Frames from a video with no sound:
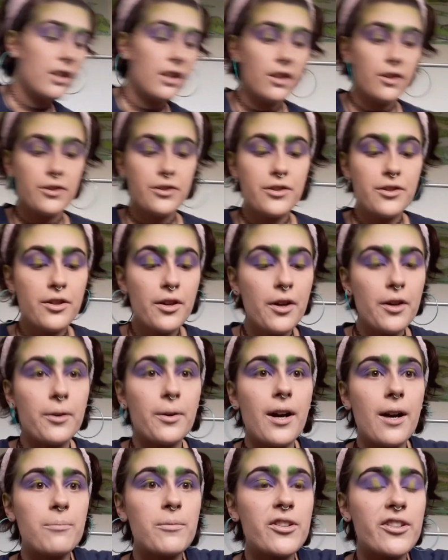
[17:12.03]
So
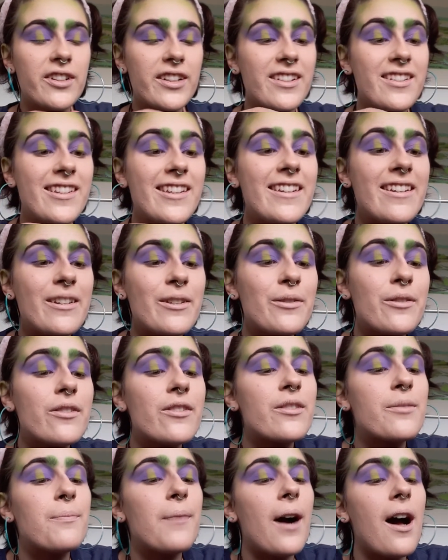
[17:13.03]
I'm going to use
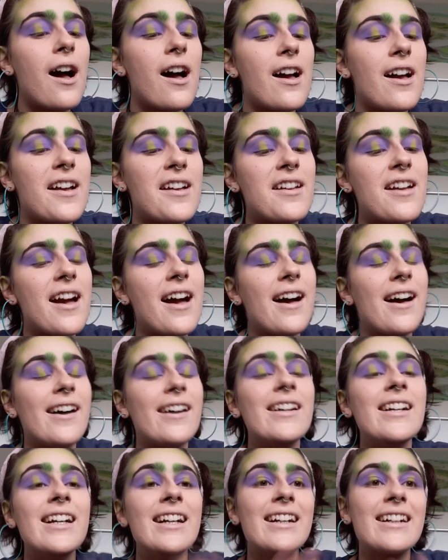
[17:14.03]
my
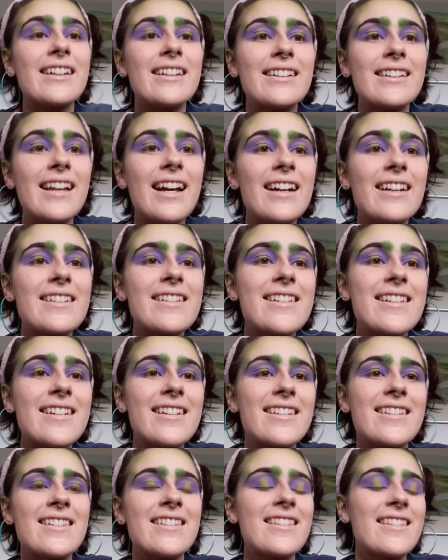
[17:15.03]

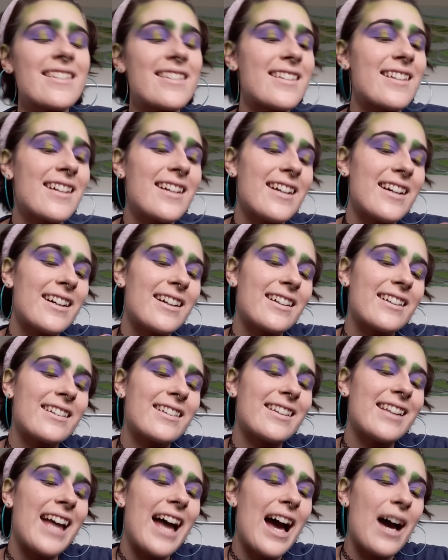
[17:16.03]
Collections
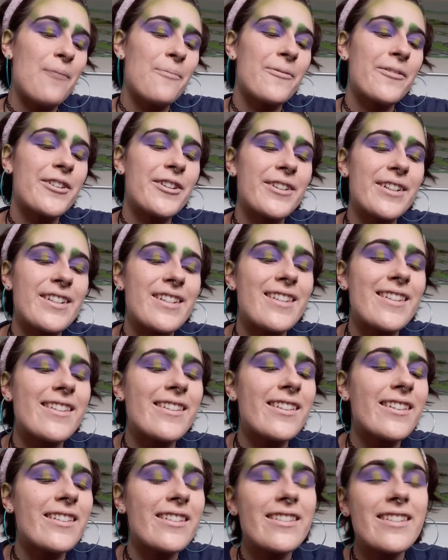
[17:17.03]
Glam
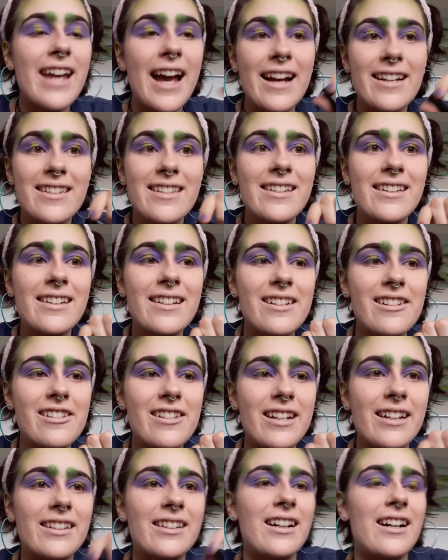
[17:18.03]
Crystal Dazzling
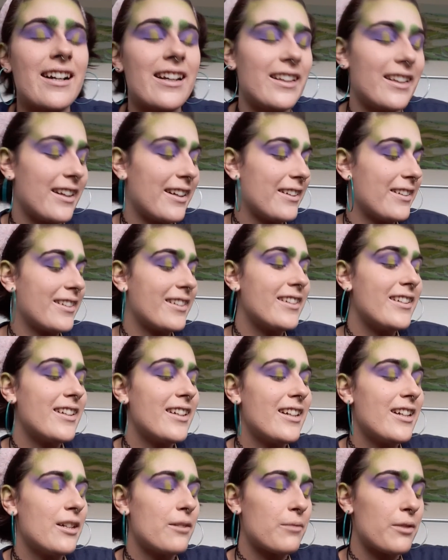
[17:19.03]
Gel Eyeliner
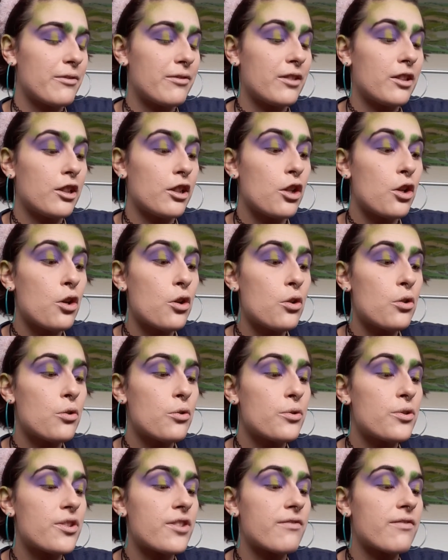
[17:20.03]
with
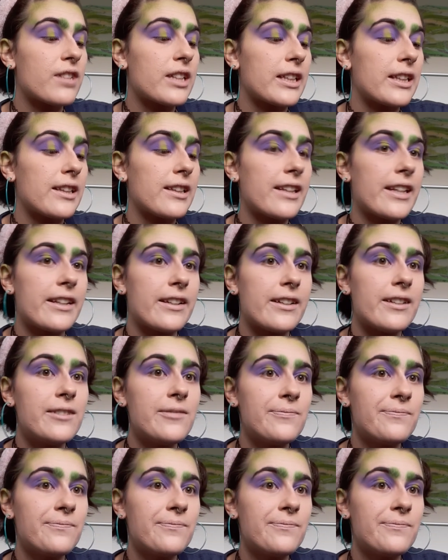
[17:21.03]
loads of glitter.